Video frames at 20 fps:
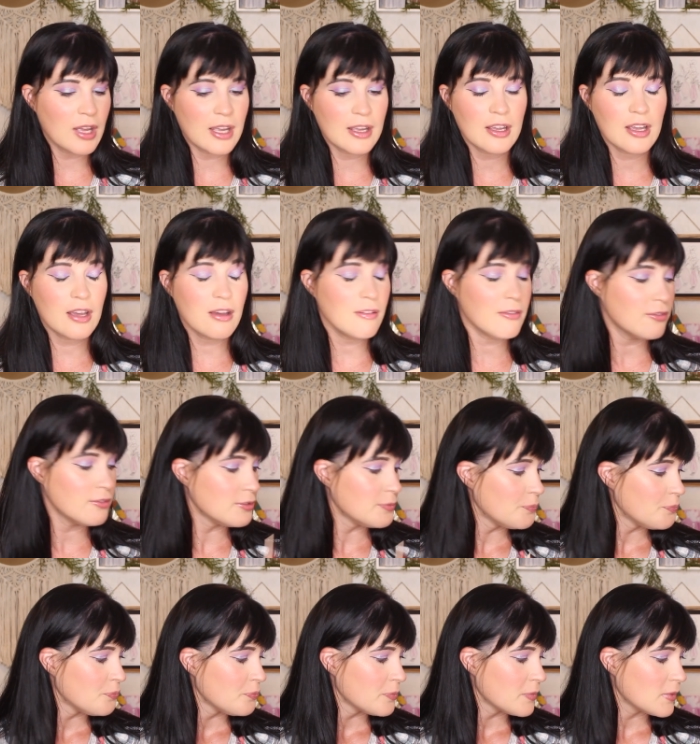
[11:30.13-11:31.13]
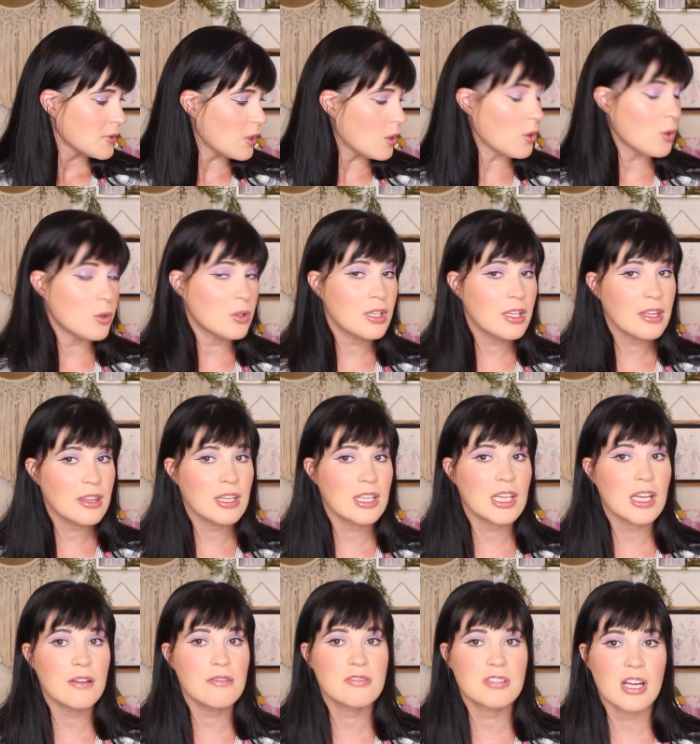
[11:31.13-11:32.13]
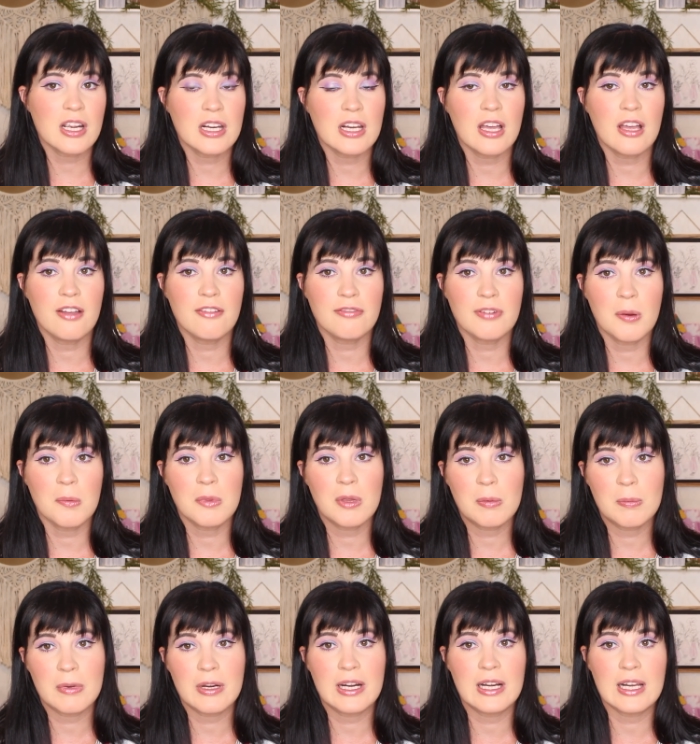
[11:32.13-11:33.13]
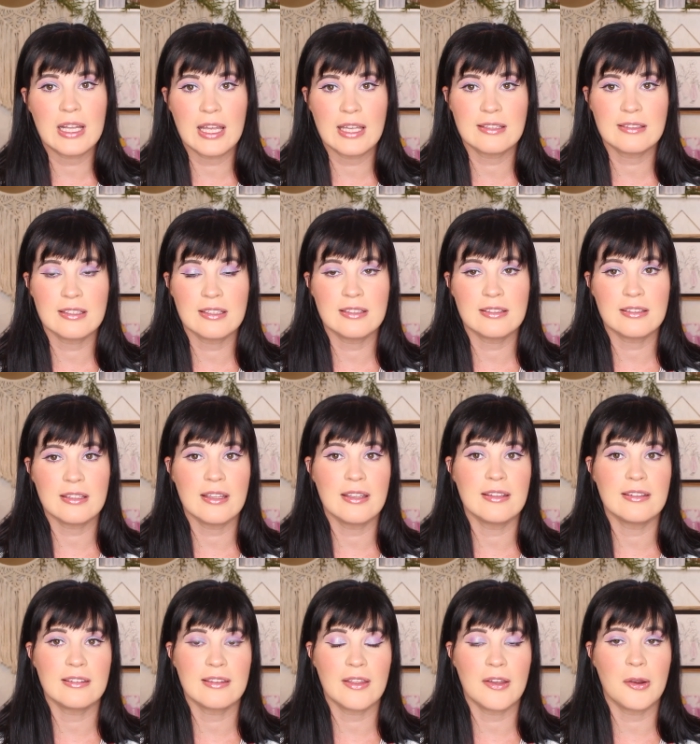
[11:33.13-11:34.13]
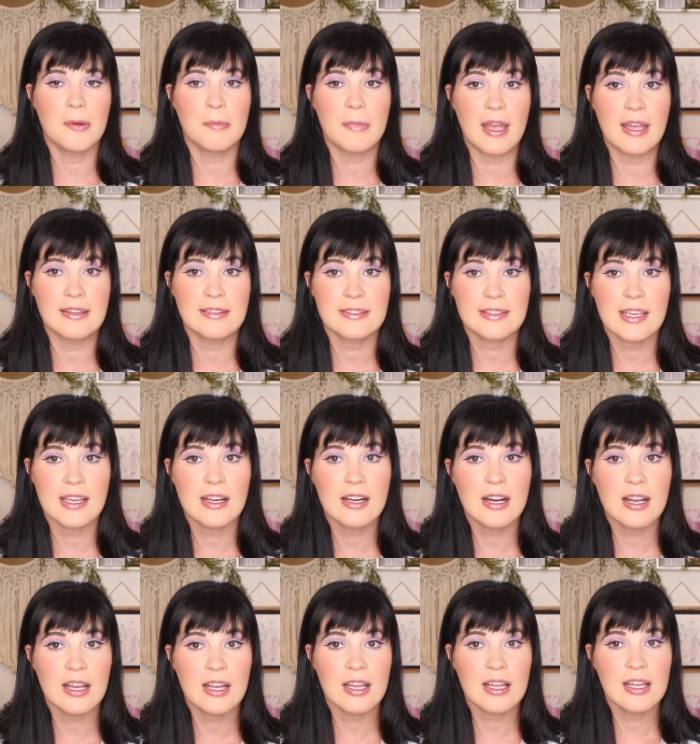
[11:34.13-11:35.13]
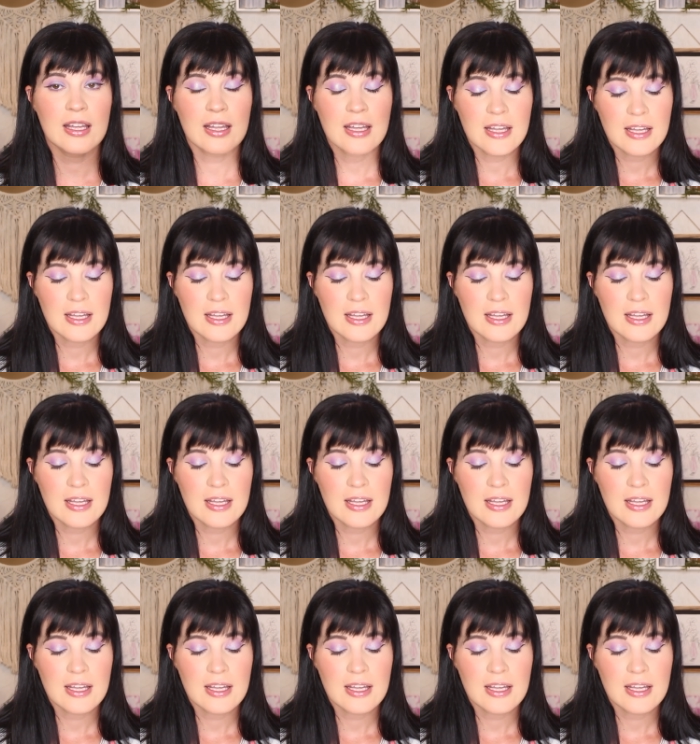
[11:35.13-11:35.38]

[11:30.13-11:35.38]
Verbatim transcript: I have, the only thing I've tried out from the brand Essence is their mascara.